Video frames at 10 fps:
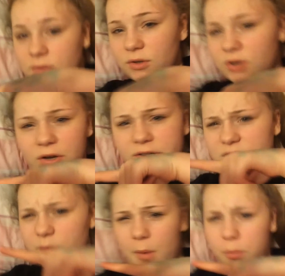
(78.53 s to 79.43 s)
You can't
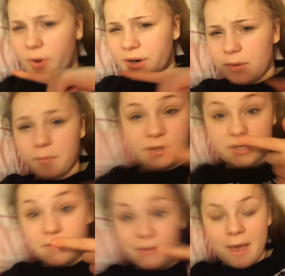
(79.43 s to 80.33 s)
see where I'm pointing, in, but it's
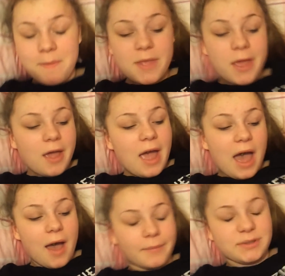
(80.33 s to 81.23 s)
over there.
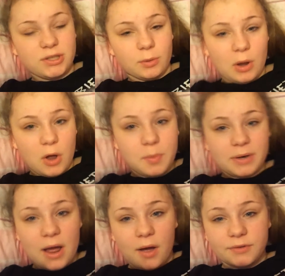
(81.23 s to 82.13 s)
Um, so I'll open
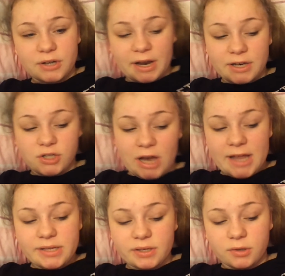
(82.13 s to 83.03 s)
that after I get
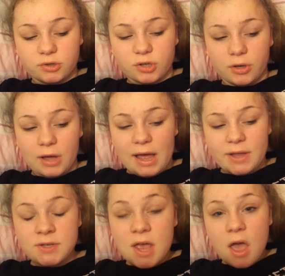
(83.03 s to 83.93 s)
dressed and I'll show you
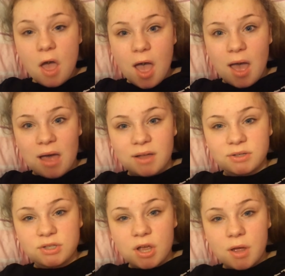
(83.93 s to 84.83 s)
guys.
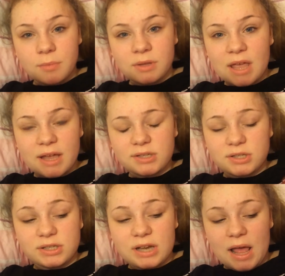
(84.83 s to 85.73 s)
And um, yes,
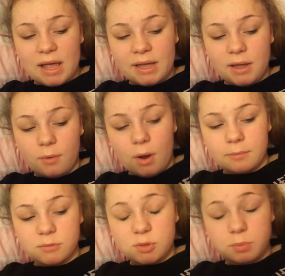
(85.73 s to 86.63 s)
today
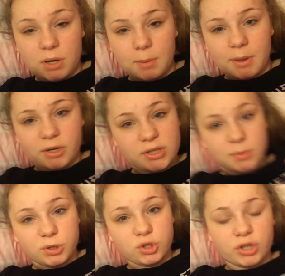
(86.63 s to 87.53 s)
I'm just putting up my
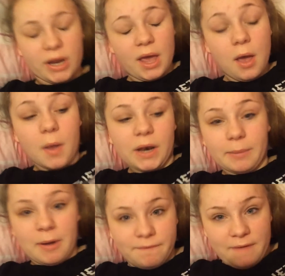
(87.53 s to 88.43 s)
Christmas tree, like
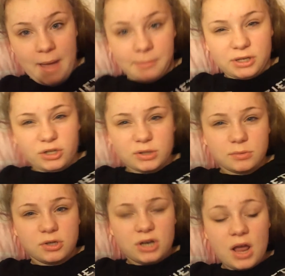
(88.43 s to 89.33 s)
my family
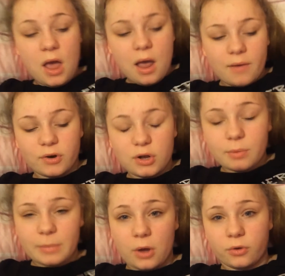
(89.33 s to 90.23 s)
Christmas tree. I've already got
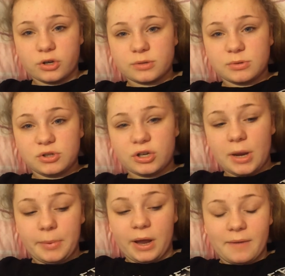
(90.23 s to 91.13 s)
my own Christmas tree
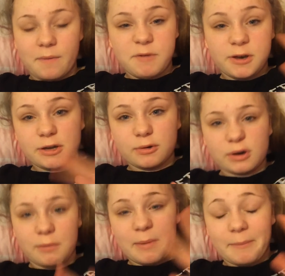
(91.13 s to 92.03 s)
up. I have a video on
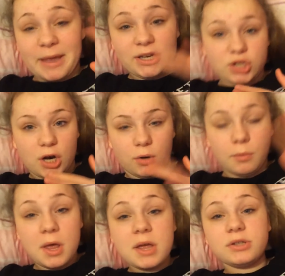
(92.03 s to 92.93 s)
it on my main channel,
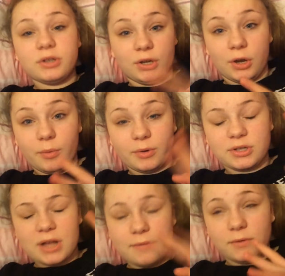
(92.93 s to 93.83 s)
so you can go
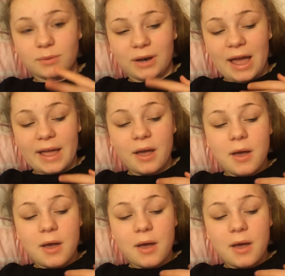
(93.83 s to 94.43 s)
watch that if you would like.